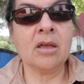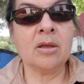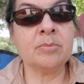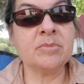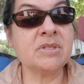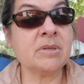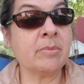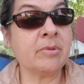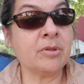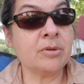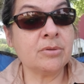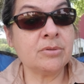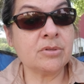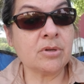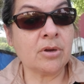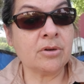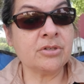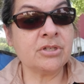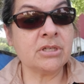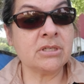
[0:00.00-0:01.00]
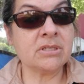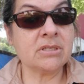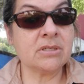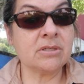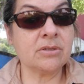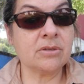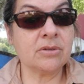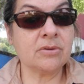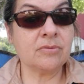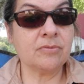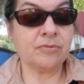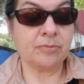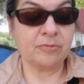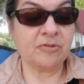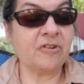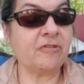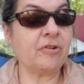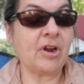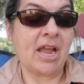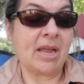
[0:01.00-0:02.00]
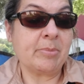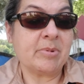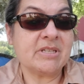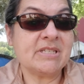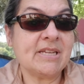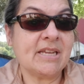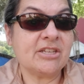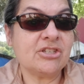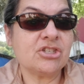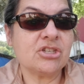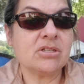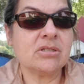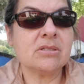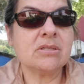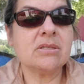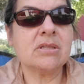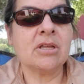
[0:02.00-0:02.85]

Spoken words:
some of those are just for fragmentations.